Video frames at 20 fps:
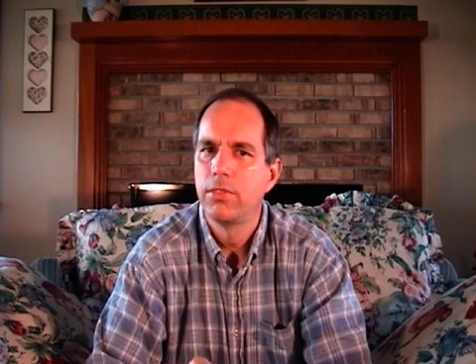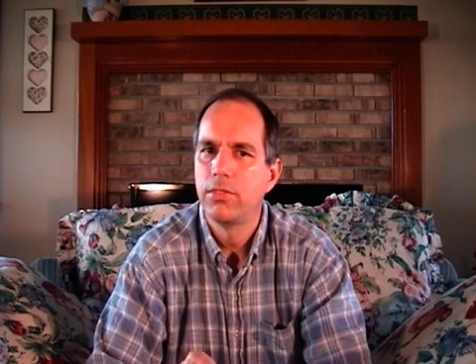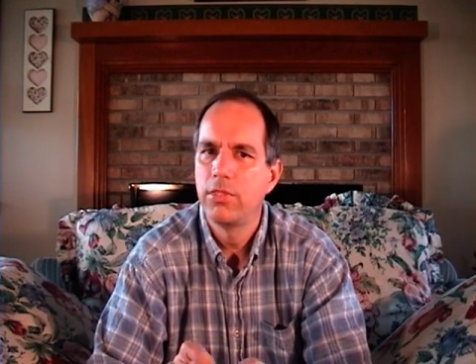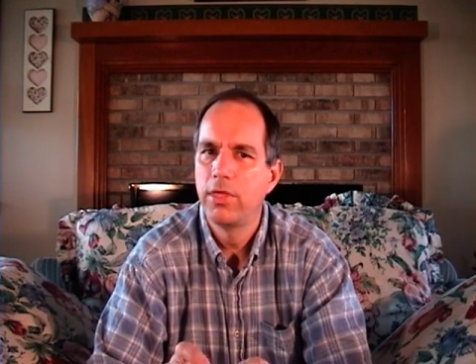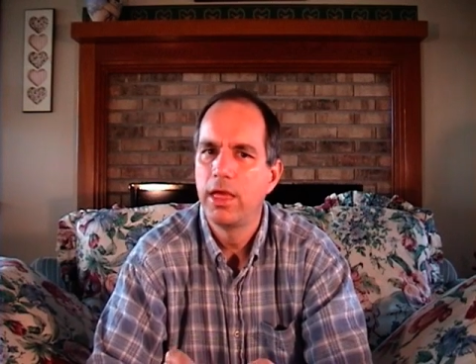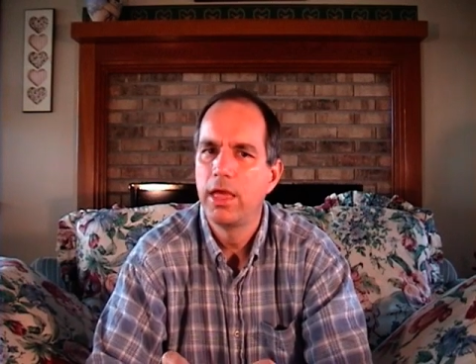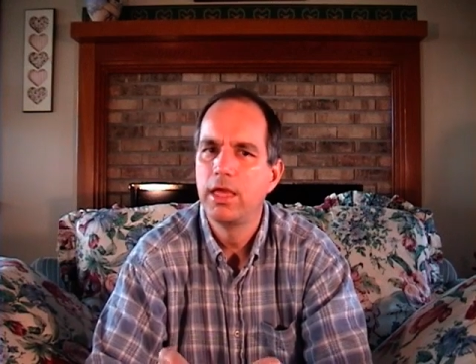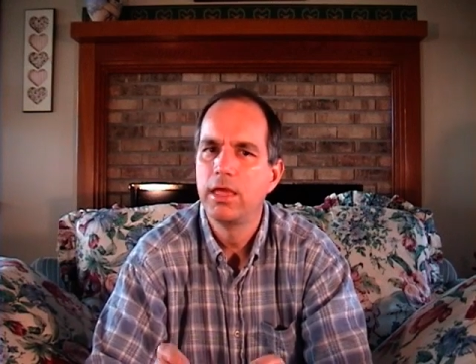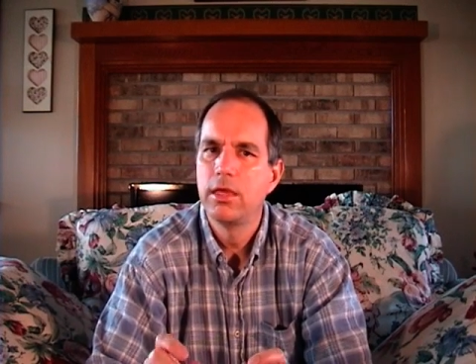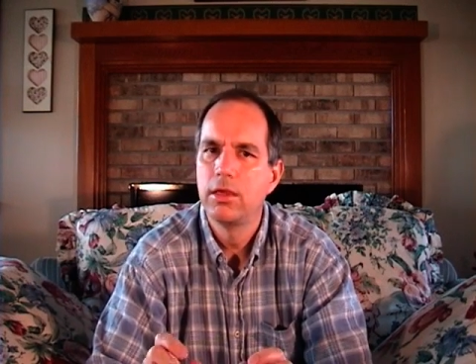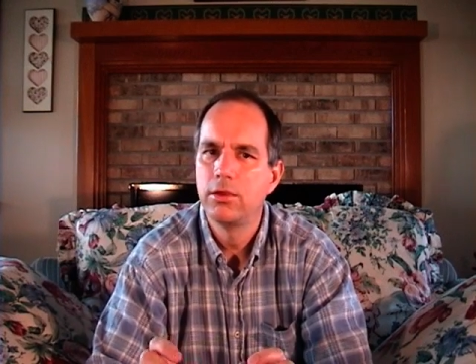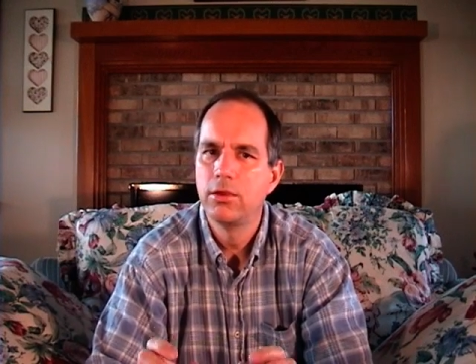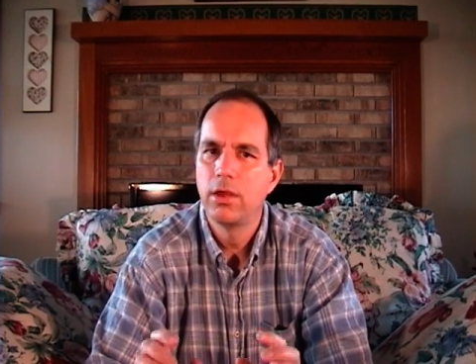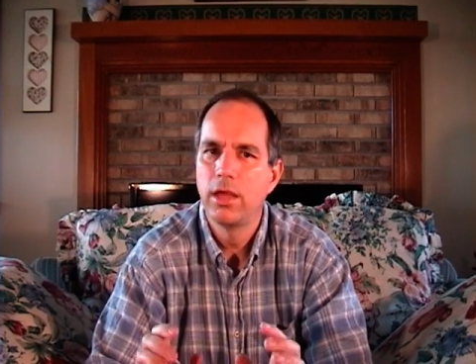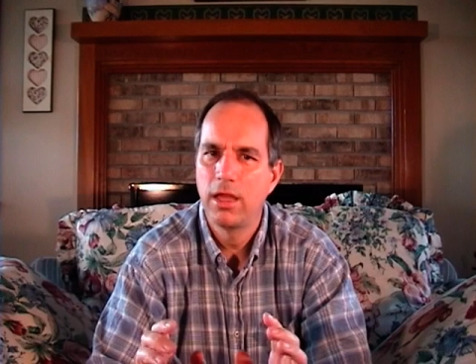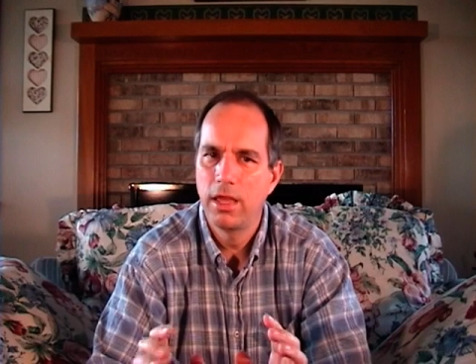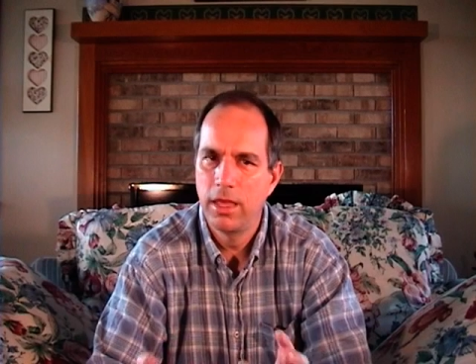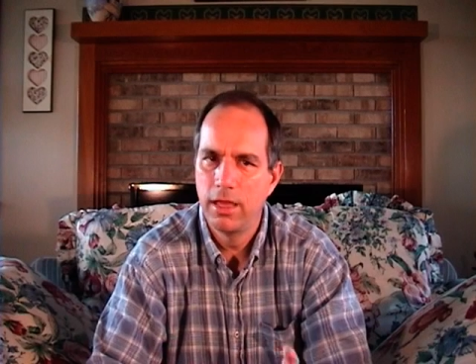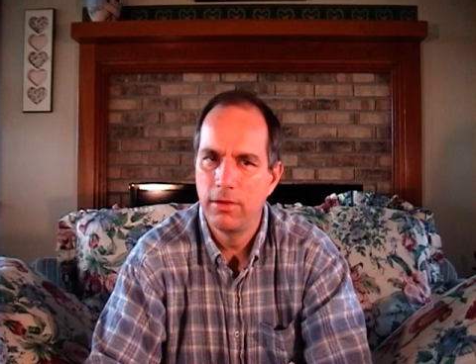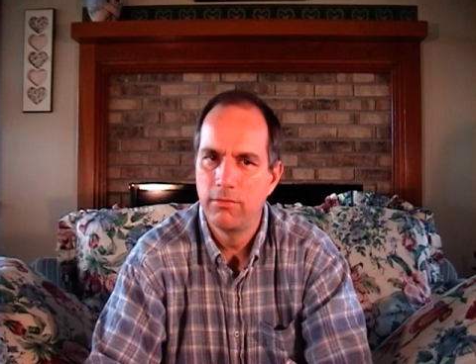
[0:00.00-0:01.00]
They hear
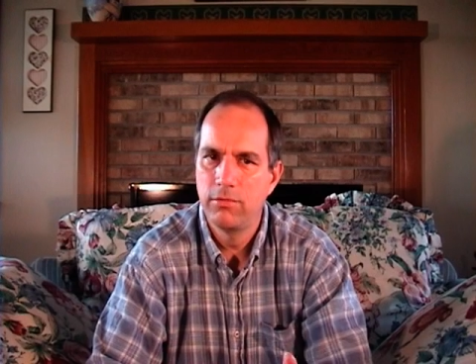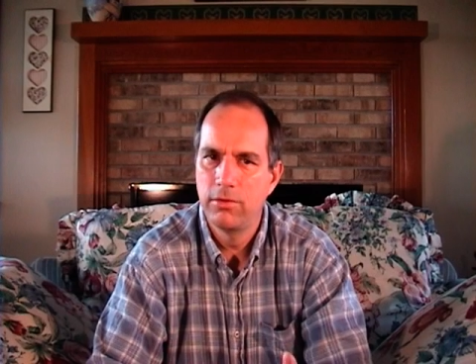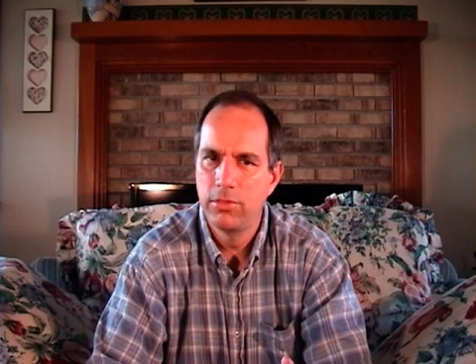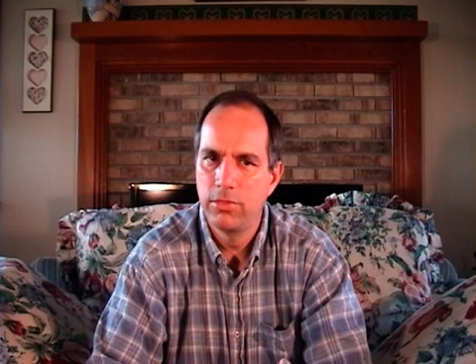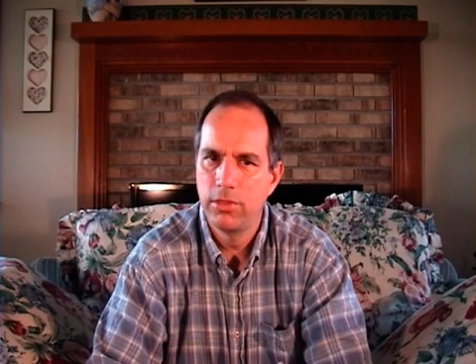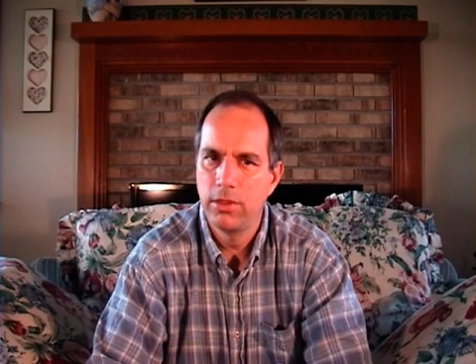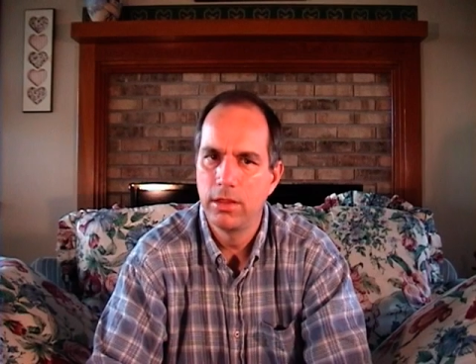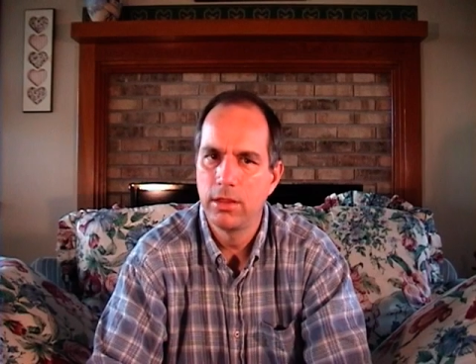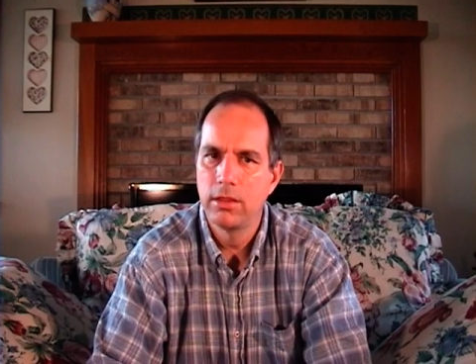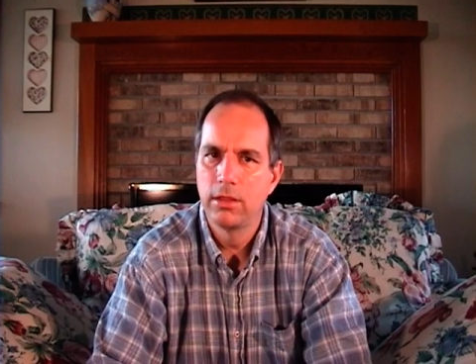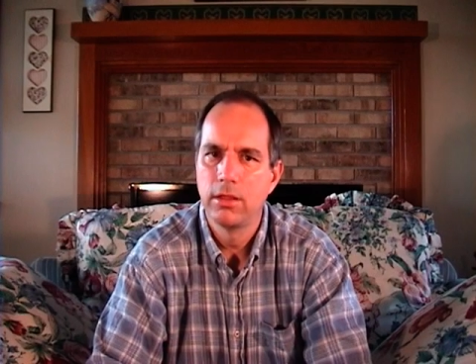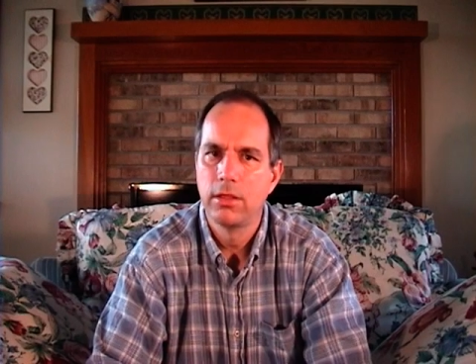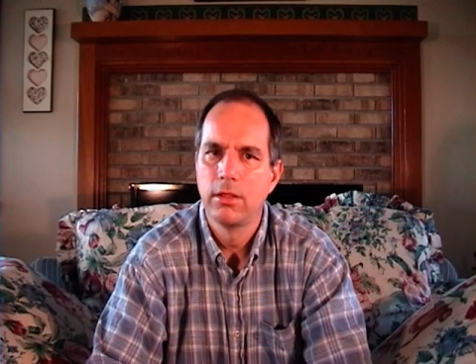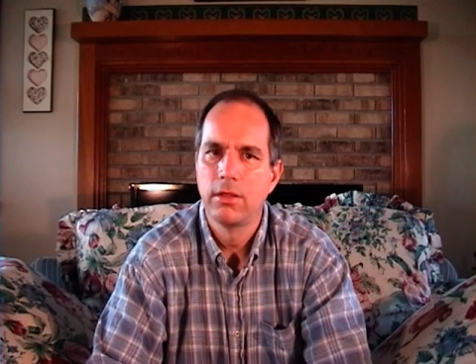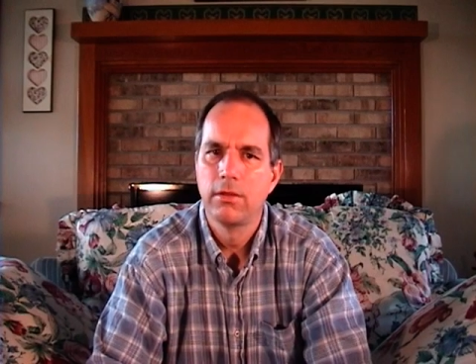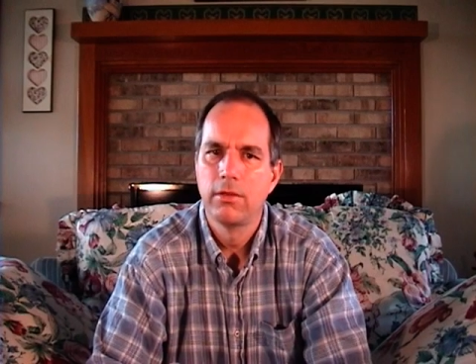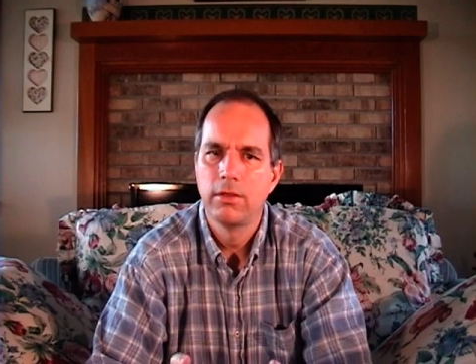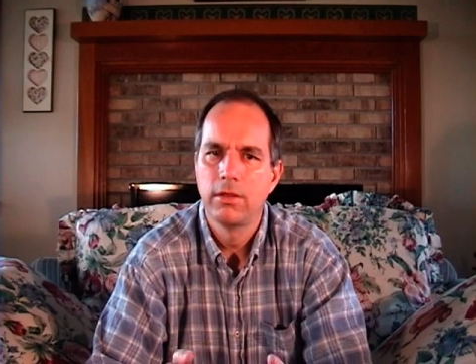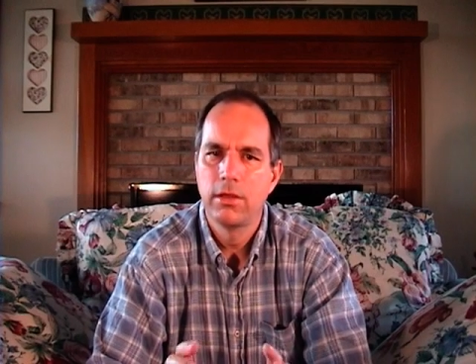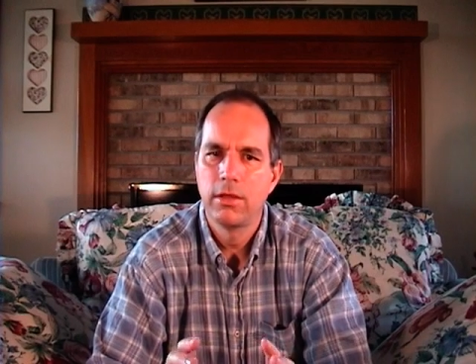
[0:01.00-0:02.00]
everything
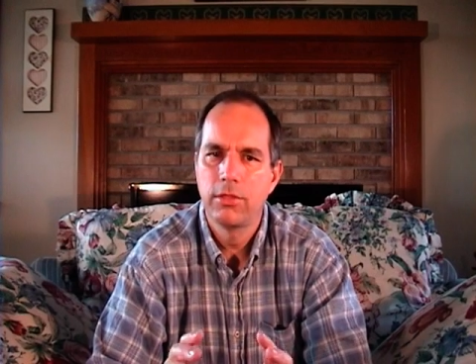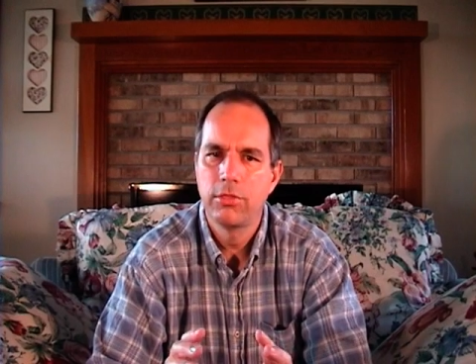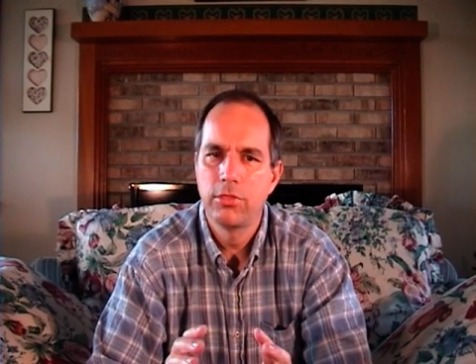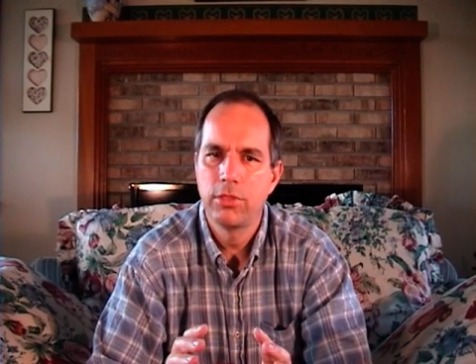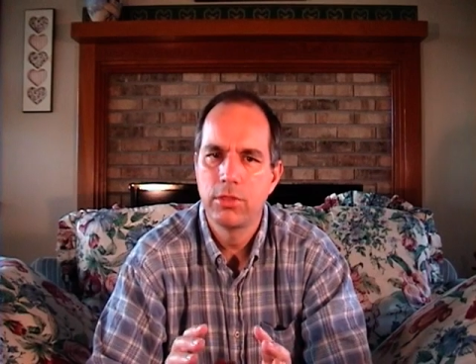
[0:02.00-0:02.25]
at